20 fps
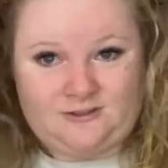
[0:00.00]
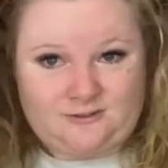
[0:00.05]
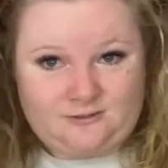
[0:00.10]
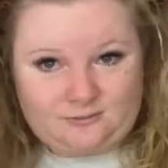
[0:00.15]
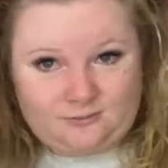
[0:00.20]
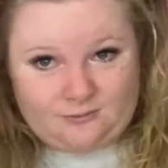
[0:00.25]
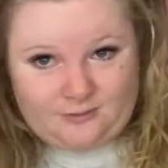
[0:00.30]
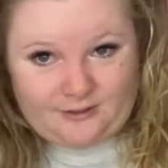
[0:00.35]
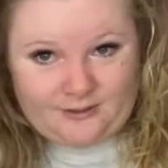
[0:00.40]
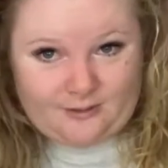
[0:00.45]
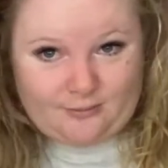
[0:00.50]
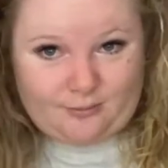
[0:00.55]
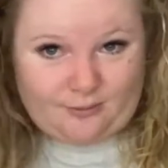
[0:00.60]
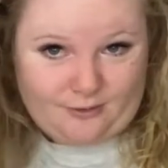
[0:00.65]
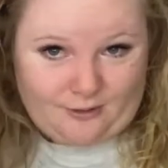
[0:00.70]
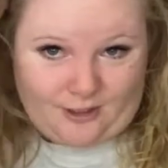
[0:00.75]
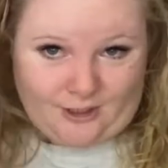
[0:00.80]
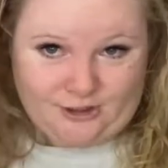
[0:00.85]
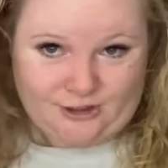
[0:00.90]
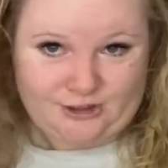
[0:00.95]
I'm gonna
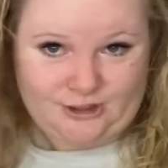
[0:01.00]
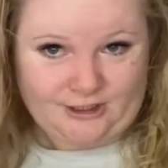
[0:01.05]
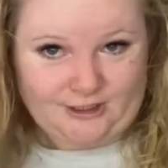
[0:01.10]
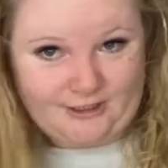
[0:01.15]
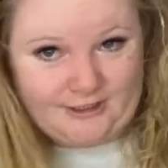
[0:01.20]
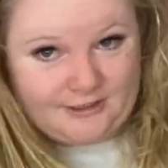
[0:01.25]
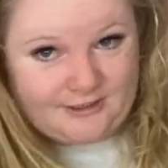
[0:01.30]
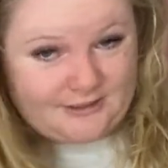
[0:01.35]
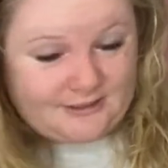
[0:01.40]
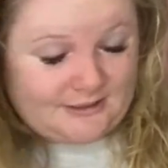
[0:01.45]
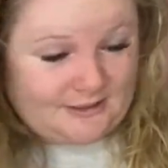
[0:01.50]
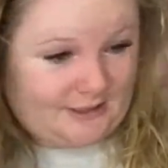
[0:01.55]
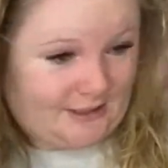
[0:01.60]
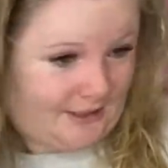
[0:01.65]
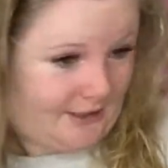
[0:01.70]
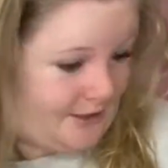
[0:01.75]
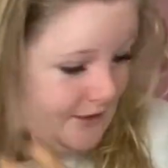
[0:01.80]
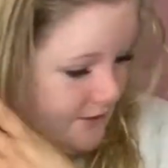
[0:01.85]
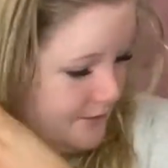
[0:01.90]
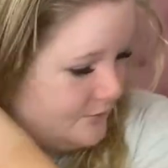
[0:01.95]
brush it
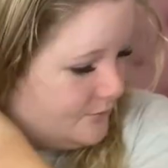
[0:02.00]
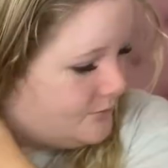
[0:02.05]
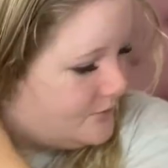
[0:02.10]
out.